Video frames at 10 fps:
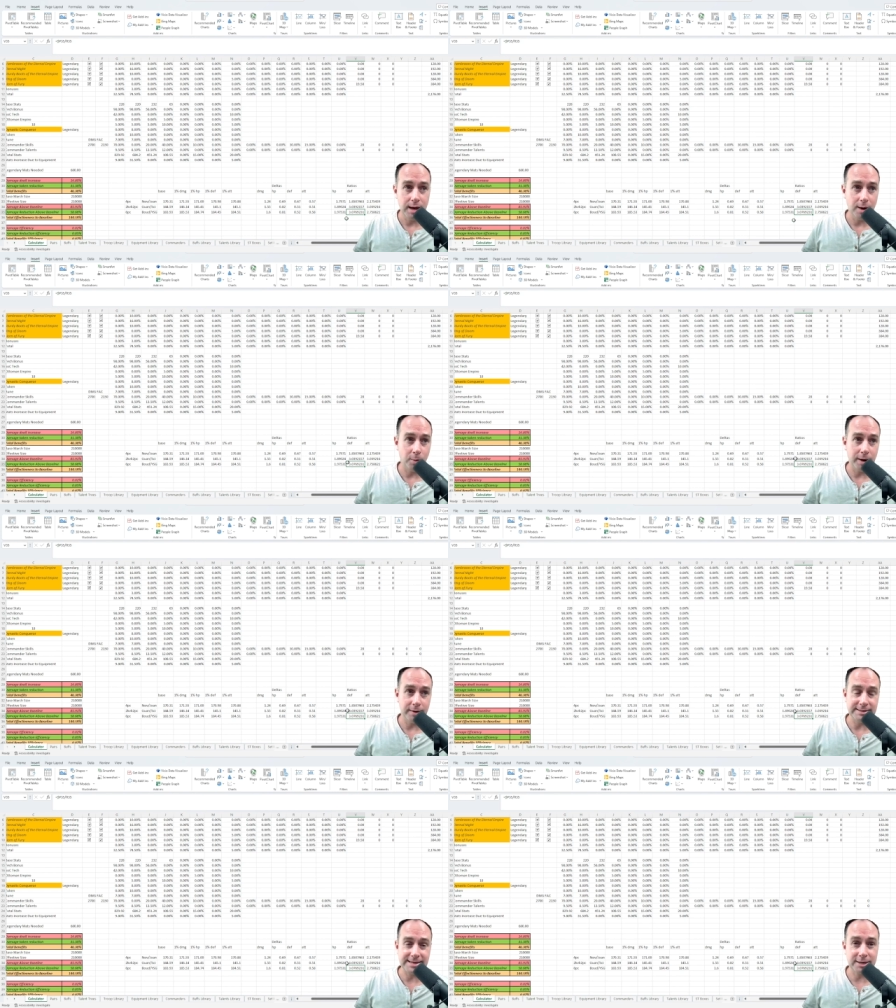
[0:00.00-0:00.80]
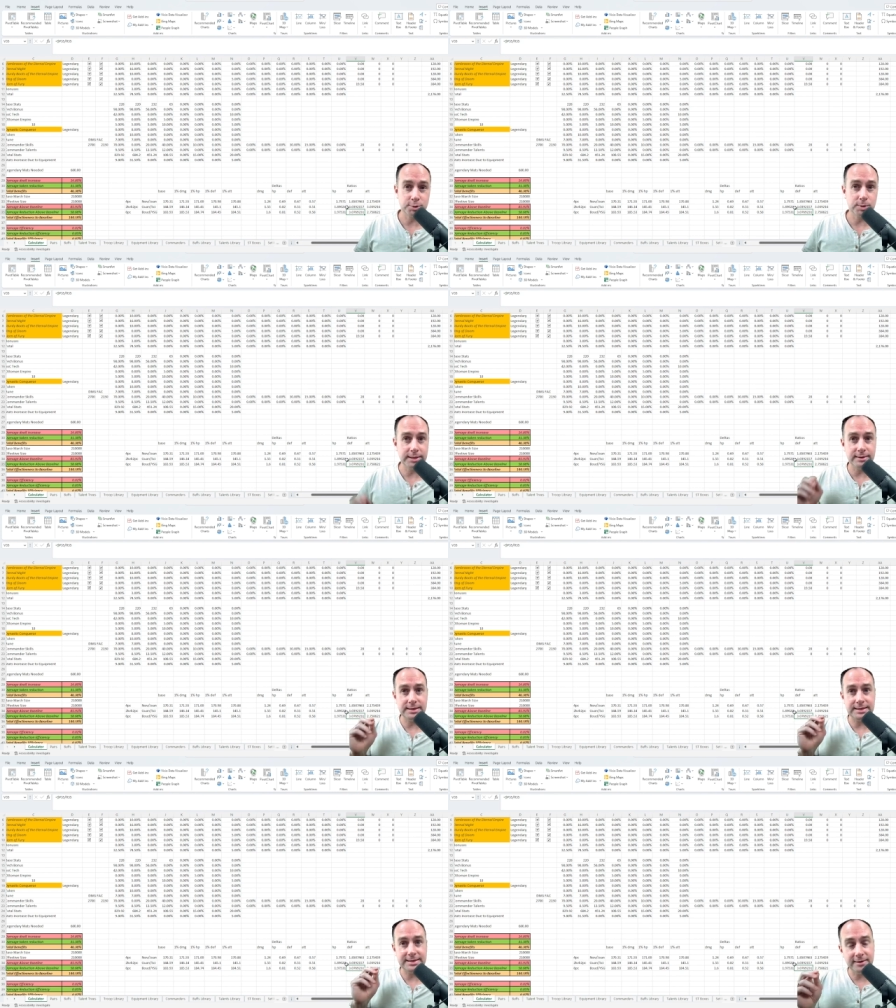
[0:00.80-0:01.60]
Uh, whereas actually
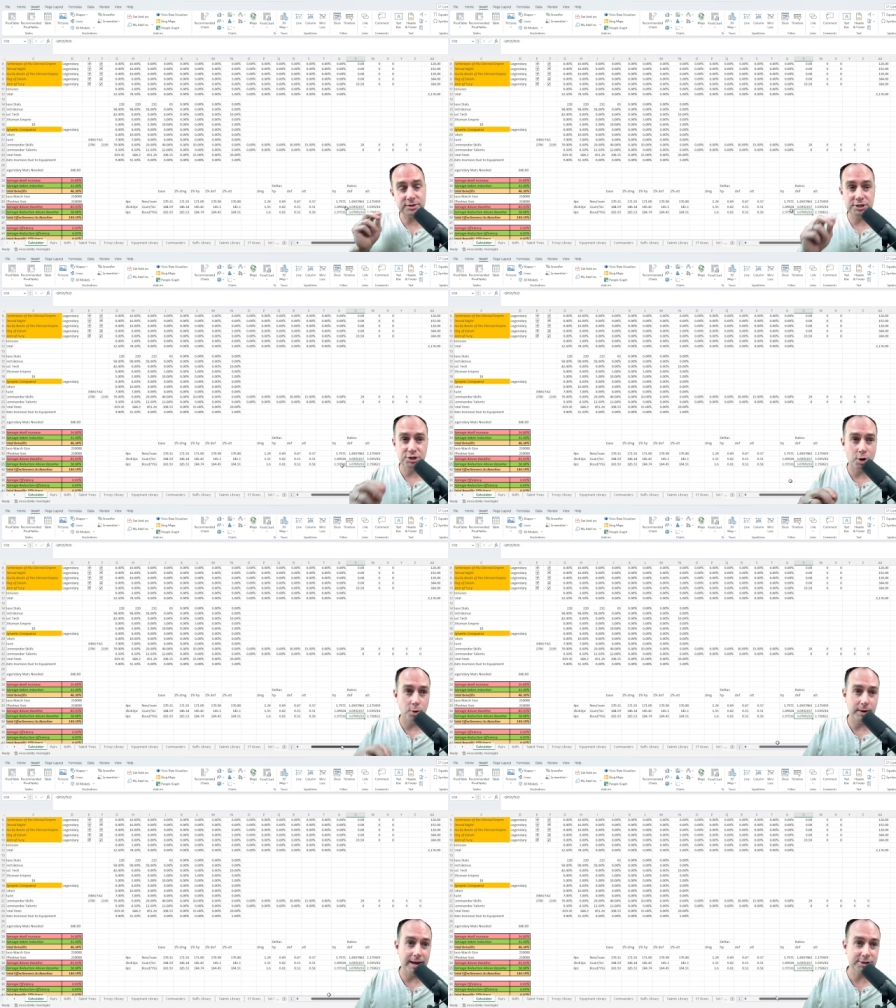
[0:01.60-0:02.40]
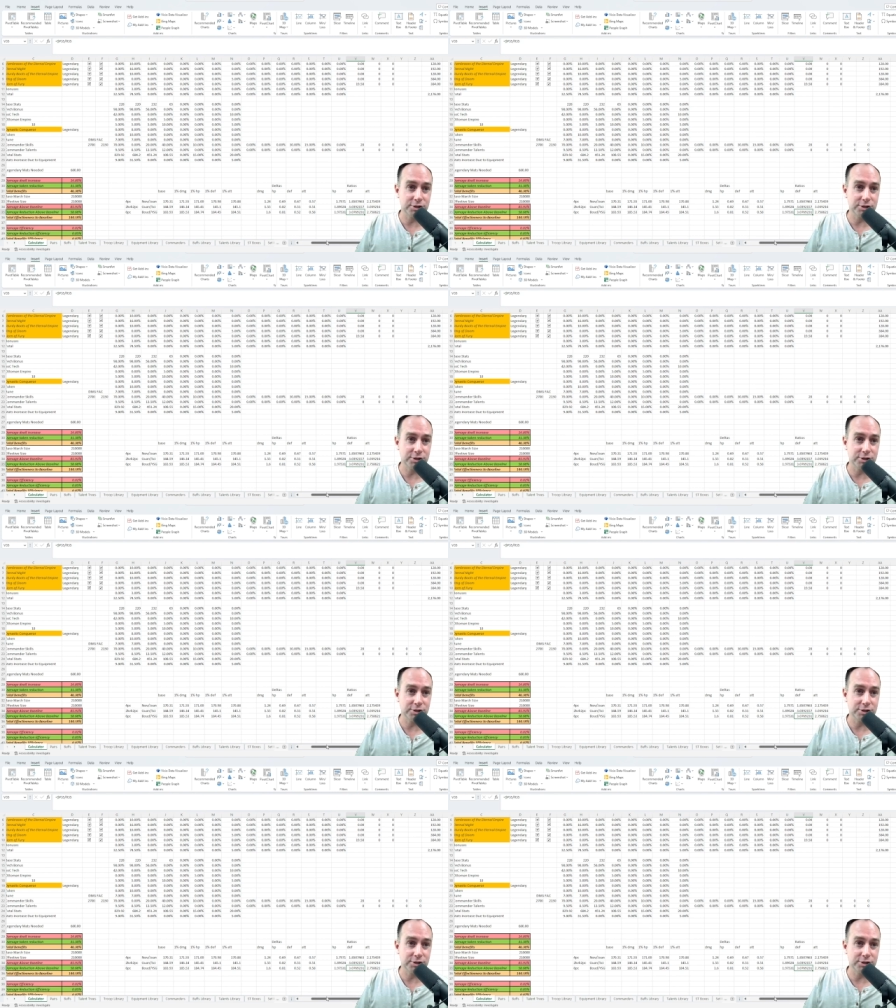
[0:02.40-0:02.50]
the Nevsky Joan,